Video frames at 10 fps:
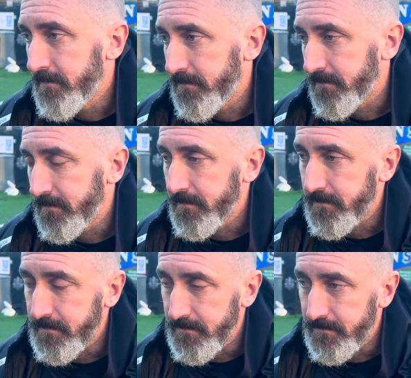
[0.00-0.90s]
And now
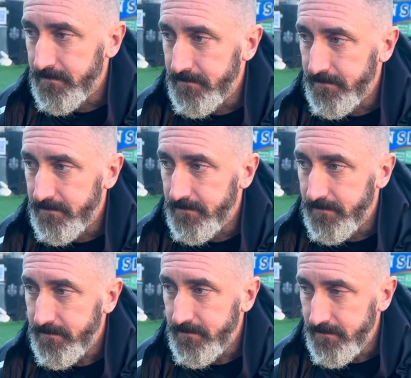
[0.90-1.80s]
attention's
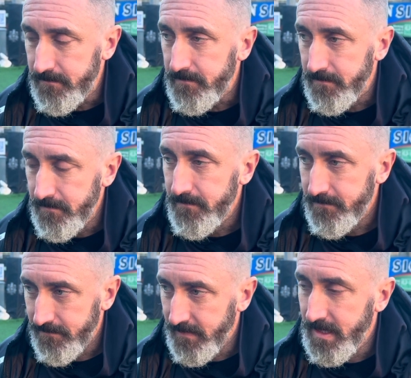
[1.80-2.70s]
switched to the big one,
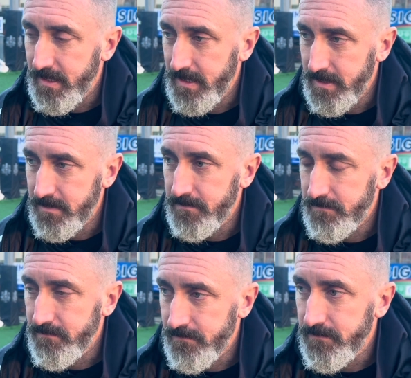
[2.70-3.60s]
Burton Albion
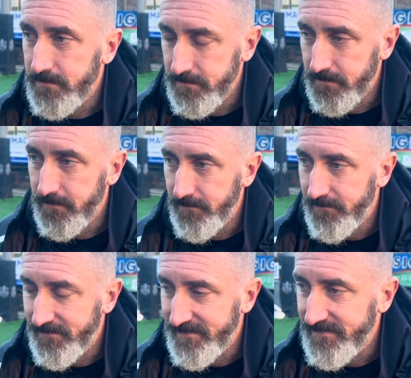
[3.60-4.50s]
next week in the Cup.
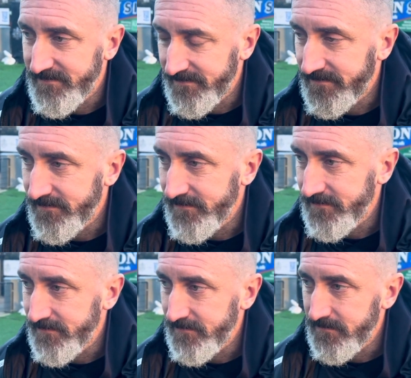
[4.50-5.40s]
You must be
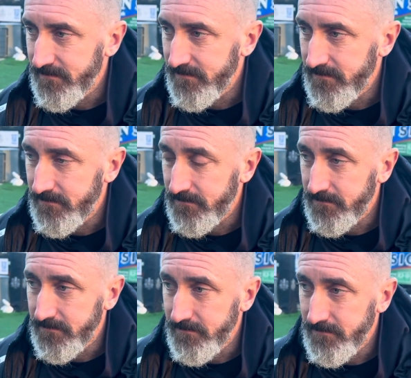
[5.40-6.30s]
pleased to
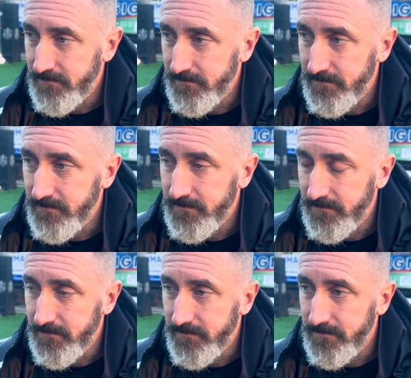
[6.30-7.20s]
get through with no
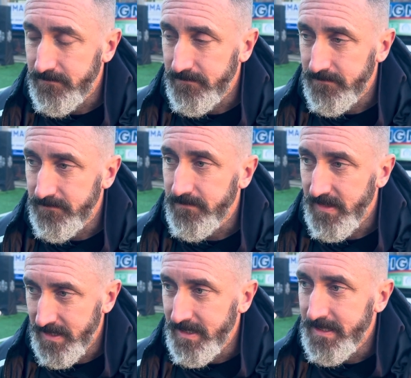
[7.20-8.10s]
injuries today,
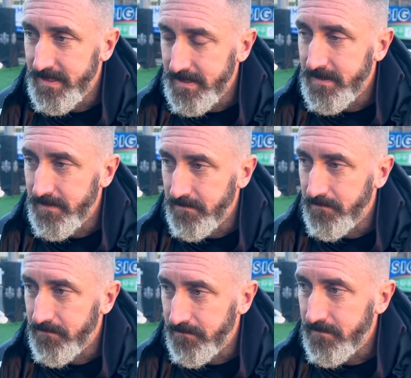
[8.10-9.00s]
and then also have 2
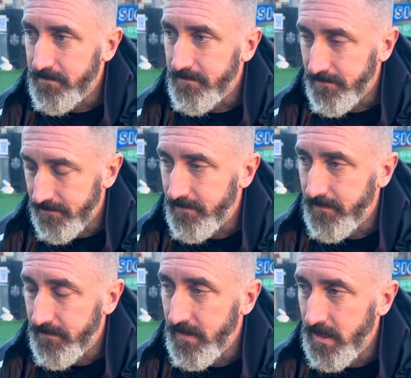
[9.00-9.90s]
training sessions in the week
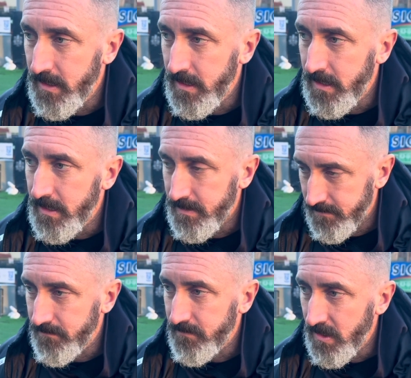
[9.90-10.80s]
to get that
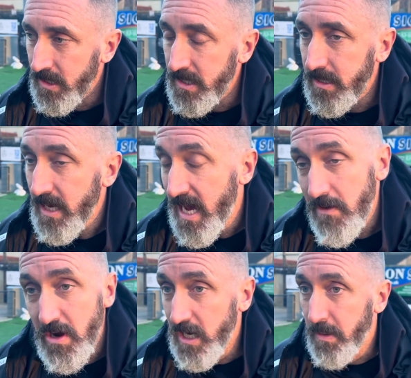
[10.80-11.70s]
lads up. Yeah,
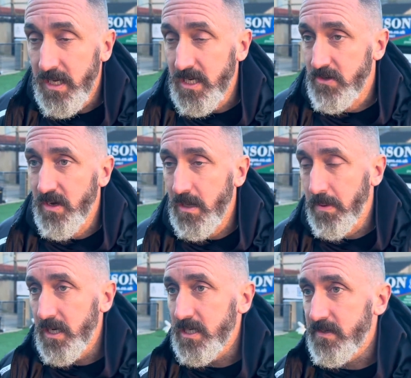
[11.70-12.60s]
really pleased
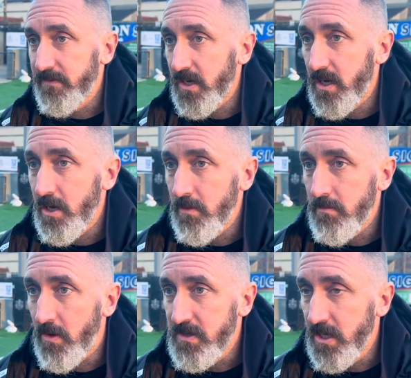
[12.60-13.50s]
that
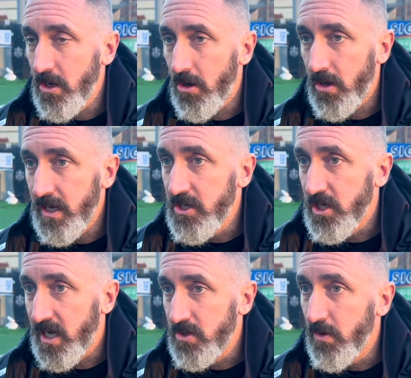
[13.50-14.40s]
obviously all the injured
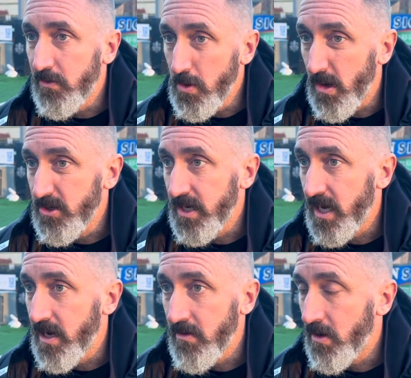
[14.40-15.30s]
lads who have come on
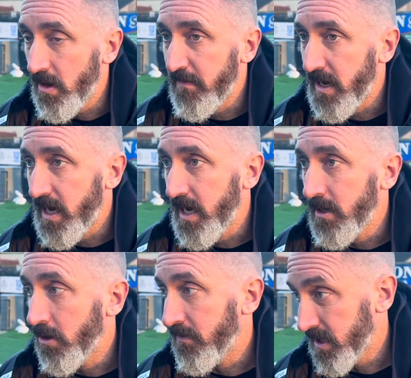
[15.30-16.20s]
today are fine.
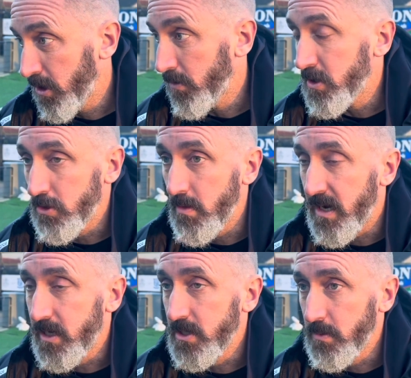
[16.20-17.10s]
Obviously Lou is coming
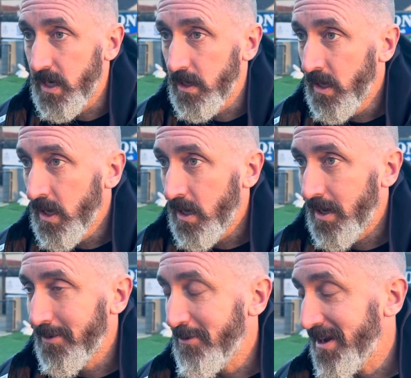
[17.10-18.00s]
back as well.
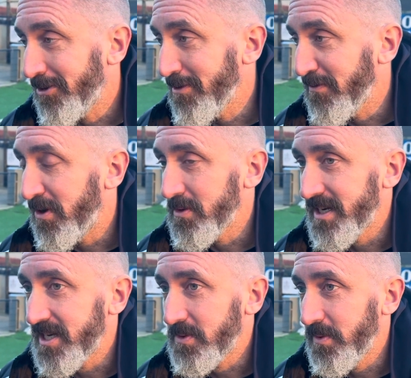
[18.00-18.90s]
We're really looking forward to
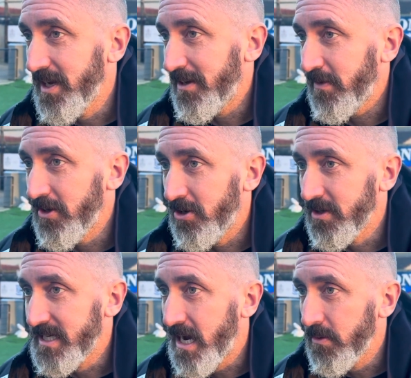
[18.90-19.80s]
next week. I think the whole
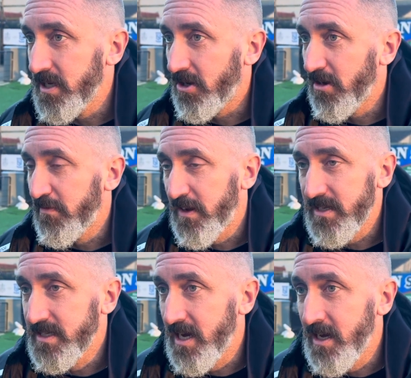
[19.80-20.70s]
town is, all the
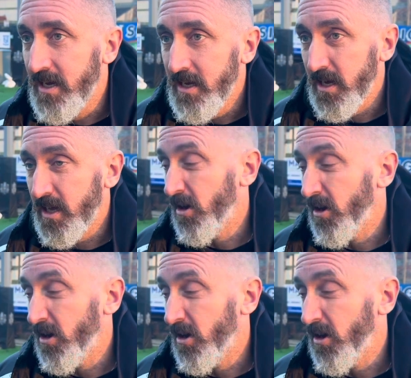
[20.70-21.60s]
fans are, and
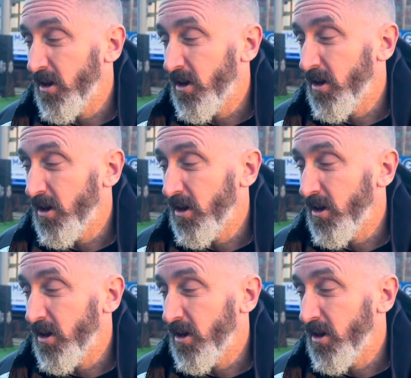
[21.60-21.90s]
obviously the players